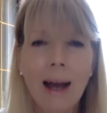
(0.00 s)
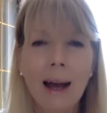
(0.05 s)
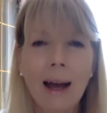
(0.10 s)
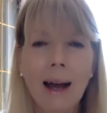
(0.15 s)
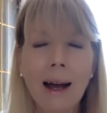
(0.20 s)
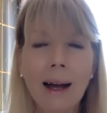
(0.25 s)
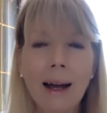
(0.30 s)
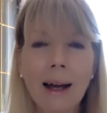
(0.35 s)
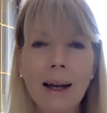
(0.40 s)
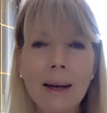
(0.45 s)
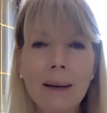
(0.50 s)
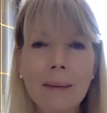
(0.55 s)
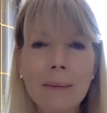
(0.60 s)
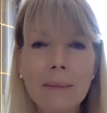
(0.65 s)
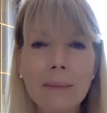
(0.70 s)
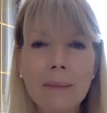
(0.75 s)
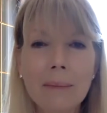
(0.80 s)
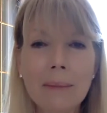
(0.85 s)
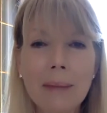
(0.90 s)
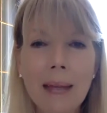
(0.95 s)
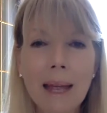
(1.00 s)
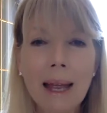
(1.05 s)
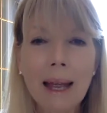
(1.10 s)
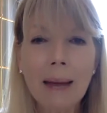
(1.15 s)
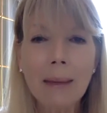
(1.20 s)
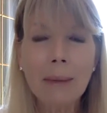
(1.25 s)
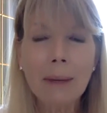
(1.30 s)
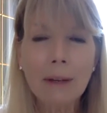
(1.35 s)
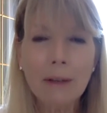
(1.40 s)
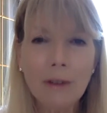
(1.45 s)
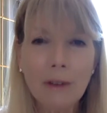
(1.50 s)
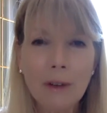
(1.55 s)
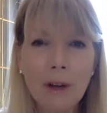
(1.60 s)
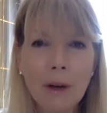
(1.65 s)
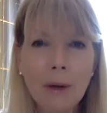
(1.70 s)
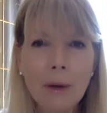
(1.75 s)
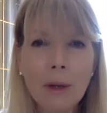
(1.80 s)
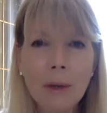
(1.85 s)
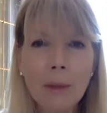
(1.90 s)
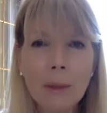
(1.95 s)
But if you
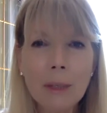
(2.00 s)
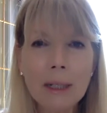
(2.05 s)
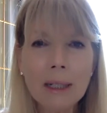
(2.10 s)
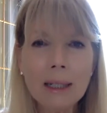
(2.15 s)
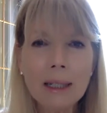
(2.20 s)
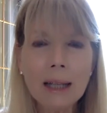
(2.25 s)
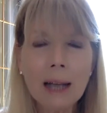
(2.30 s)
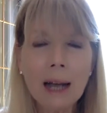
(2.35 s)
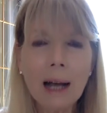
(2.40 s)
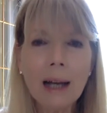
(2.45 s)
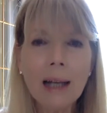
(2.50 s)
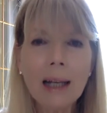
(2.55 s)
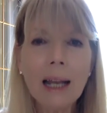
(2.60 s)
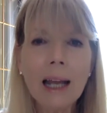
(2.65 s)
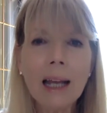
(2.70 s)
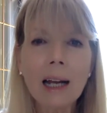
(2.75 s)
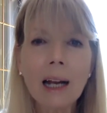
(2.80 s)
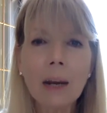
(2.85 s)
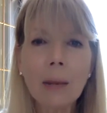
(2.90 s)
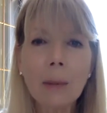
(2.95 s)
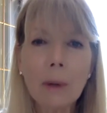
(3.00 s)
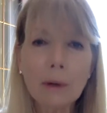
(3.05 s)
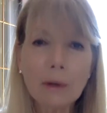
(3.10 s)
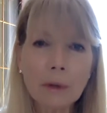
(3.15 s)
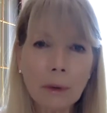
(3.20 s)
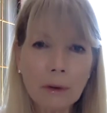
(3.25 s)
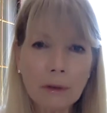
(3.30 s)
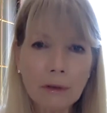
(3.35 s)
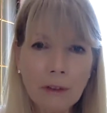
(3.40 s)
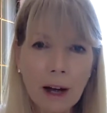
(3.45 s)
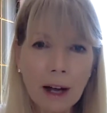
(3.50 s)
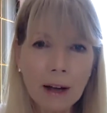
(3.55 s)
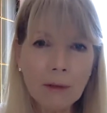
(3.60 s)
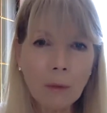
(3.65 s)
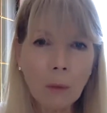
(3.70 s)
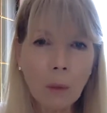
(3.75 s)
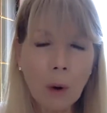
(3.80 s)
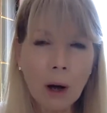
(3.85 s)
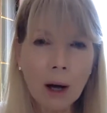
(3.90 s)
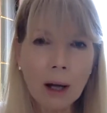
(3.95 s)
know human design, and I'm also a
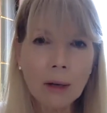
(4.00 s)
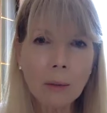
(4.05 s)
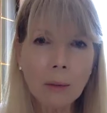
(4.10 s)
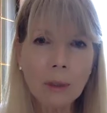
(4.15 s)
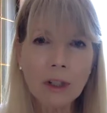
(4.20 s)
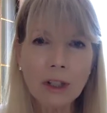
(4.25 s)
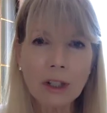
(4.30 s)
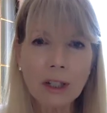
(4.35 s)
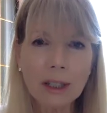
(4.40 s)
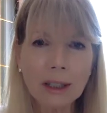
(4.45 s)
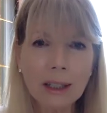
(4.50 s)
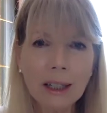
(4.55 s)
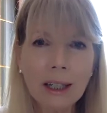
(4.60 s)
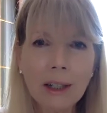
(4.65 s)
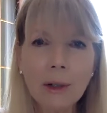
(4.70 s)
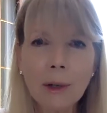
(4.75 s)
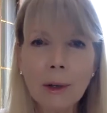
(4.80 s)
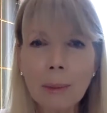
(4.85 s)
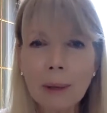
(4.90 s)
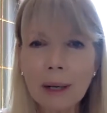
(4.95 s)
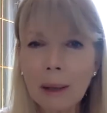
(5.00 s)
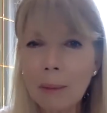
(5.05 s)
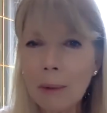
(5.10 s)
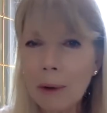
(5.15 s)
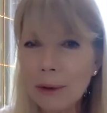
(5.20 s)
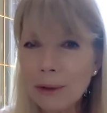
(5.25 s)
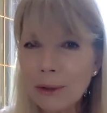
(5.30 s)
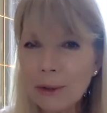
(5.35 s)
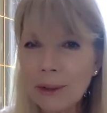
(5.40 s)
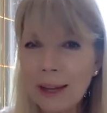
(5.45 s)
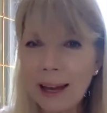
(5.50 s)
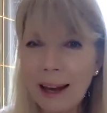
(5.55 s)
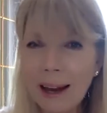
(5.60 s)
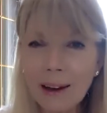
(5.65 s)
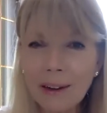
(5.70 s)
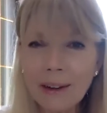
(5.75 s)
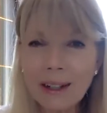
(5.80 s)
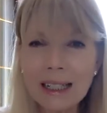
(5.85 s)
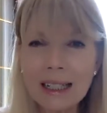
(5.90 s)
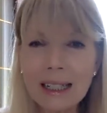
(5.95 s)
5-1, which is a leader, but I'm also the
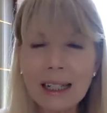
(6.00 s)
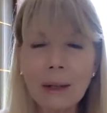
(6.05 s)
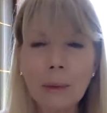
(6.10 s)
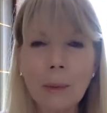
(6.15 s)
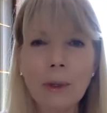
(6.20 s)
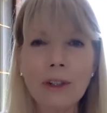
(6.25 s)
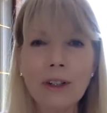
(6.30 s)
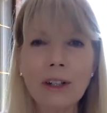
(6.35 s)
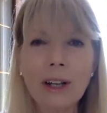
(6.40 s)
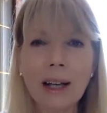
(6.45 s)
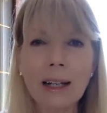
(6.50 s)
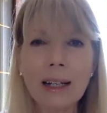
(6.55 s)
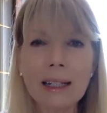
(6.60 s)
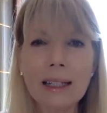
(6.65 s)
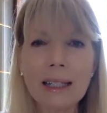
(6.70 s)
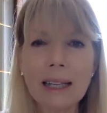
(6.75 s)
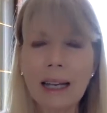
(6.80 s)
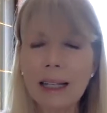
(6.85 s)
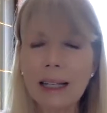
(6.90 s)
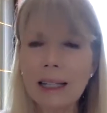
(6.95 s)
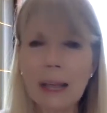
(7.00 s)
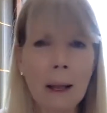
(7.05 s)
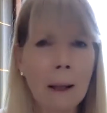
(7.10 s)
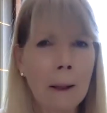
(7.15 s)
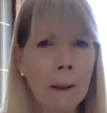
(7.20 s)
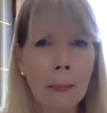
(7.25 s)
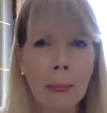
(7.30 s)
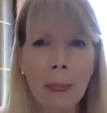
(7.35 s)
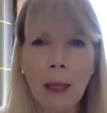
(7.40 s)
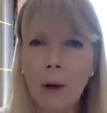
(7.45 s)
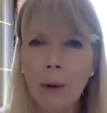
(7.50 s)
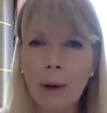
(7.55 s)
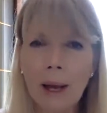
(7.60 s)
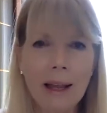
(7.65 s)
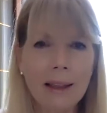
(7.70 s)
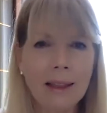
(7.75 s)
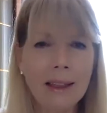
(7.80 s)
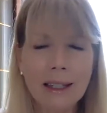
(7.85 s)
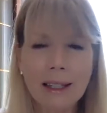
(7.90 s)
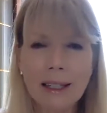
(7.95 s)
heretic, which kind of says,
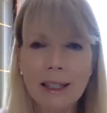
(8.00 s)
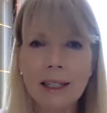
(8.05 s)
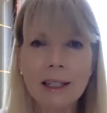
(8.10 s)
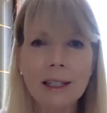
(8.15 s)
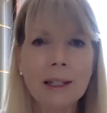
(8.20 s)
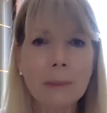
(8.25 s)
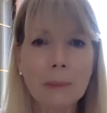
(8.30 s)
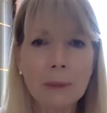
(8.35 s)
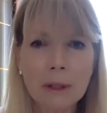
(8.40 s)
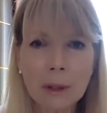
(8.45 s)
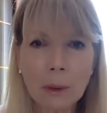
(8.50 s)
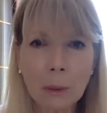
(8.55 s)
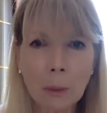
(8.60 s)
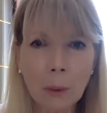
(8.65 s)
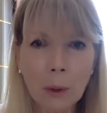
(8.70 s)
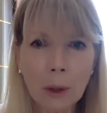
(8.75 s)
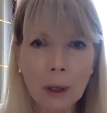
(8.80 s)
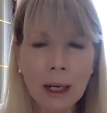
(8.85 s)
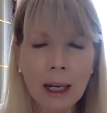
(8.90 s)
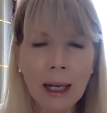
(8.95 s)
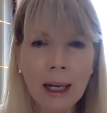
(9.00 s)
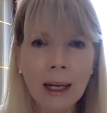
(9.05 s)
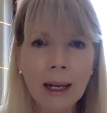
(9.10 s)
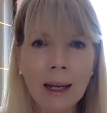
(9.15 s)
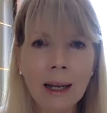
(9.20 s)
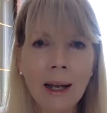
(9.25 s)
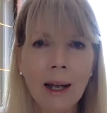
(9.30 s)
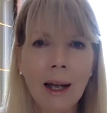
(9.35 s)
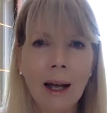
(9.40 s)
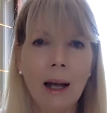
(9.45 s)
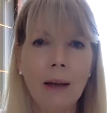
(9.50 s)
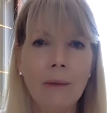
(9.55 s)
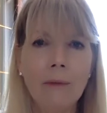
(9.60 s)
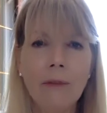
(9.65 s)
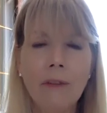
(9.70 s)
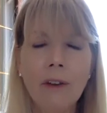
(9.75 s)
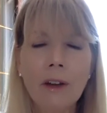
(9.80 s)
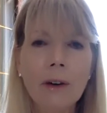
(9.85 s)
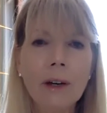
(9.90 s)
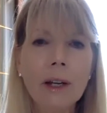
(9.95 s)
okay, this system isn't working. I'm
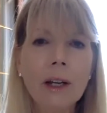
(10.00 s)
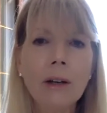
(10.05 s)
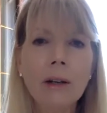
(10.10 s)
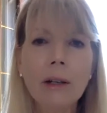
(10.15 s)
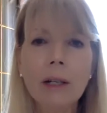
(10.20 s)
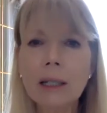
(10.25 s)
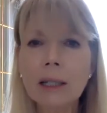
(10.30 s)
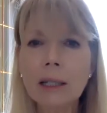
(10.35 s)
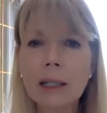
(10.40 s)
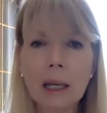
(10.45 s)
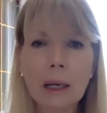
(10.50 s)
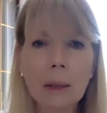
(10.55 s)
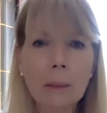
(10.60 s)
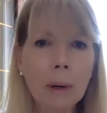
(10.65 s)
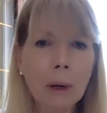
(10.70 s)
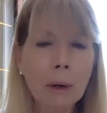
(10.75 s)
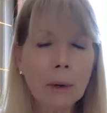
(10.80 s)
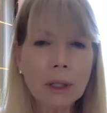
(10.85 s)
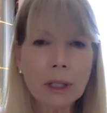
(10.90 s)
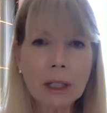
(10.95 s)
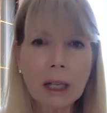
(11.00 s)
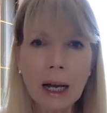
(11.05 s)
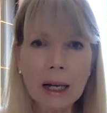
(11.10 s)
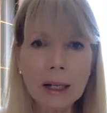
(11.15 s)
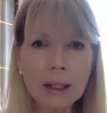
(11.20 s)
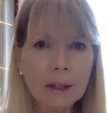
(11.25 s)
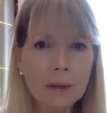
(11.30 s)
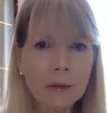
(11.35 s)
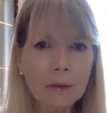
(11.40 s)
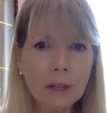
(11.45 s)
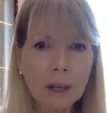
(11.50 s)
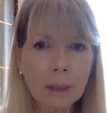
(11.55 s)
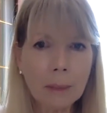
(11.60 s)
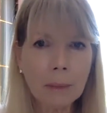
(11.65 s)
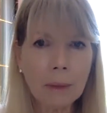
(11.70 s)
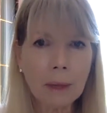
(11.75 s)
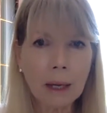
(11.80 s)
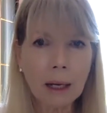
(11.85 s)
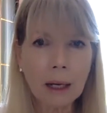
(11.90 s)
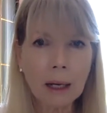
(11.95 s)
very good at seeing both sides of
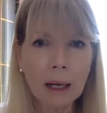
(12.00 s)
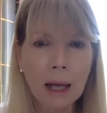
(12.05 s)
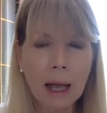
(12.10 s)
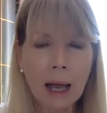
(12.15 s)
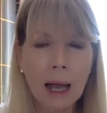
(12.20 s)
something.